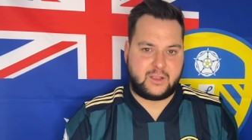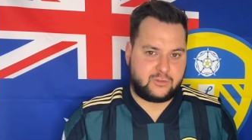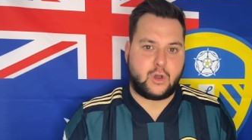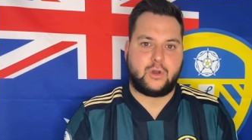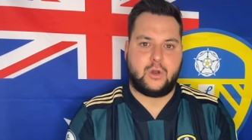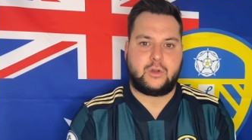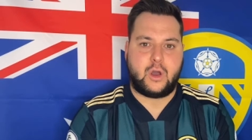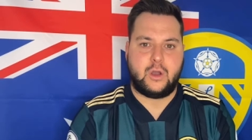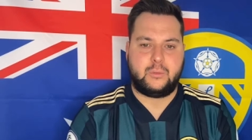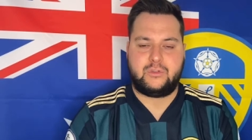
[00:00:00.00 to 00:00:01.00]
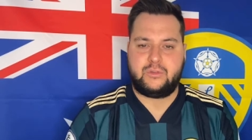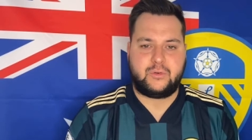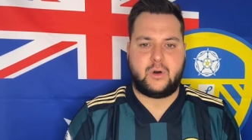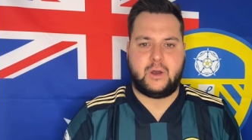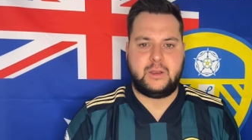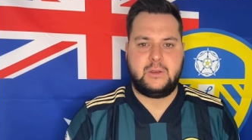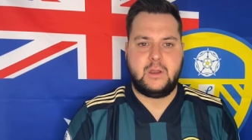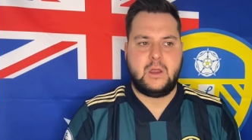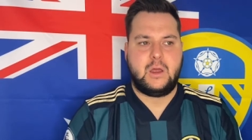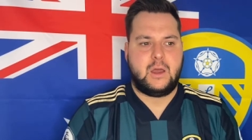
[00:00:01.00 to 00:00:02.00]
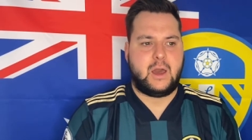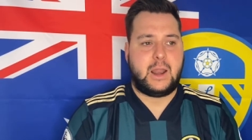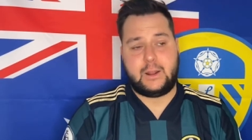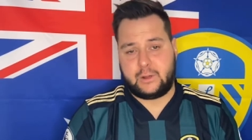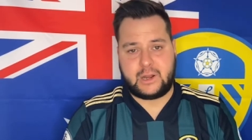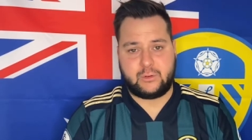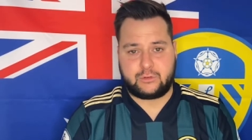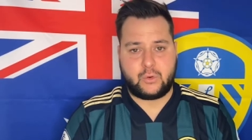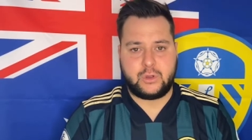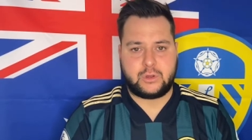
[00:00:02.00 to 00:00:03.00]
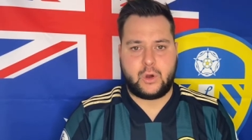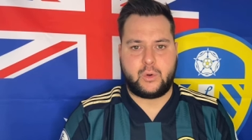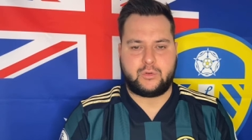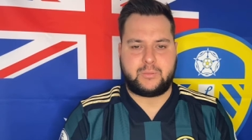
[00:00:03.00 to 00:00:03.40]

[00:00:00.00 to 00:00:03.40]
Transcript: it's go, go, go, which is fine, and he'll score your goals.